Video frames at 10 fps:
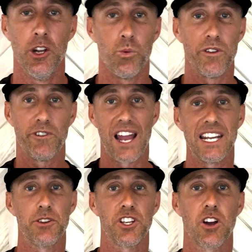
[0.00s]
We find
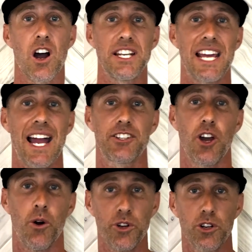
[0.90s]
out the contact
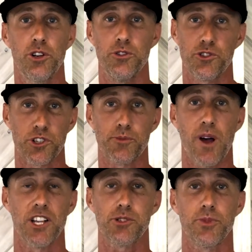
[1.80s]
owner who's
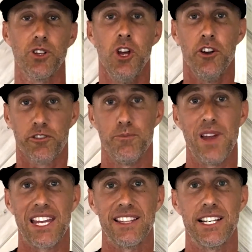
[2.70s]
responsible for
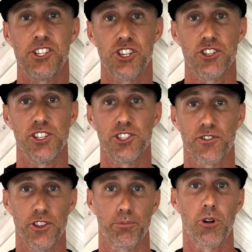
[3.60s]
making the decisions
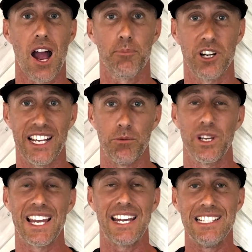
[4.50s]
for the property, and
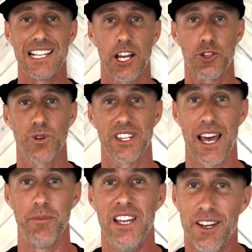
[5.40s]
we get in touch with
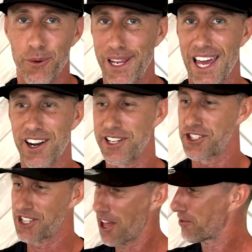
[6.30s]
them. We get on a
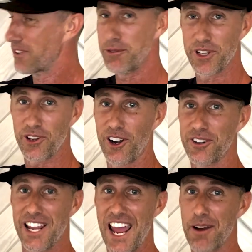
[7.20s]
selfie with
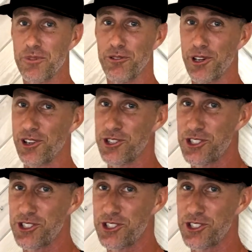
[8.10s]
our camera, with our